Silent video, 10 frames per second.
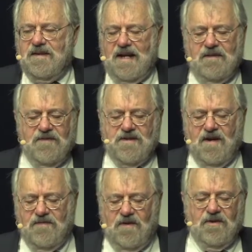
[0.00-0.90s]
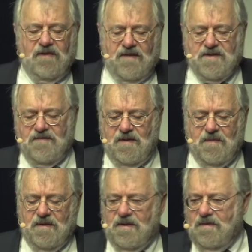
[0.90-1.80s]
getting photo photographs of
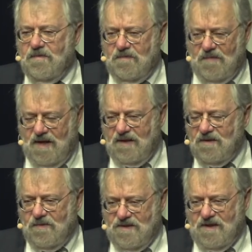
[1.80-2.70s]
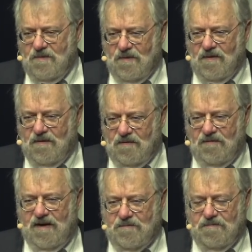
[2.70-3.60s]
him and Monica Lewinsky were at a
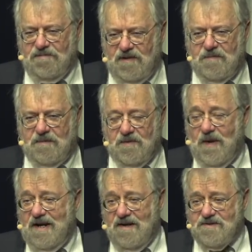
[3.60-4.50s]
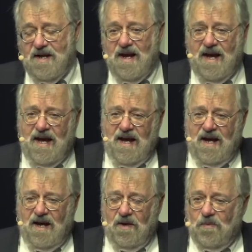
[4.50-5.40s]
great premium. The White House
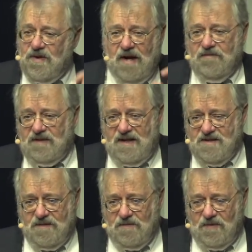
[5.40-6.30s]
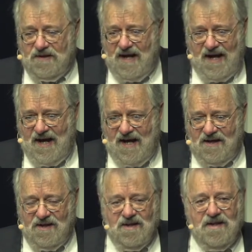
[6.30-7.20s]
uh, were not releasing what they
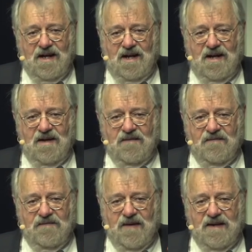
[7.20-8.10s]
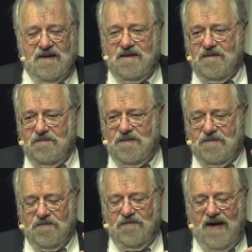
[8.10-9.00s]
had. Uh, then
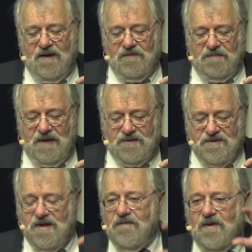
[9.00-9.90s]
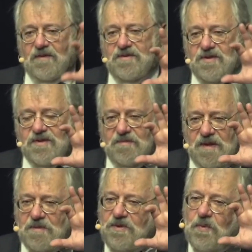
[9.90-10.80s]
people found pictures of her, so that
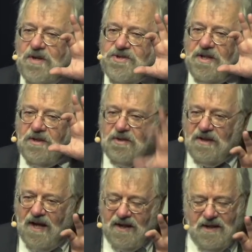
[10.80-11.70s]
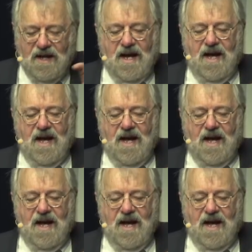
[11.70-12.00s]
people knew what she looked like.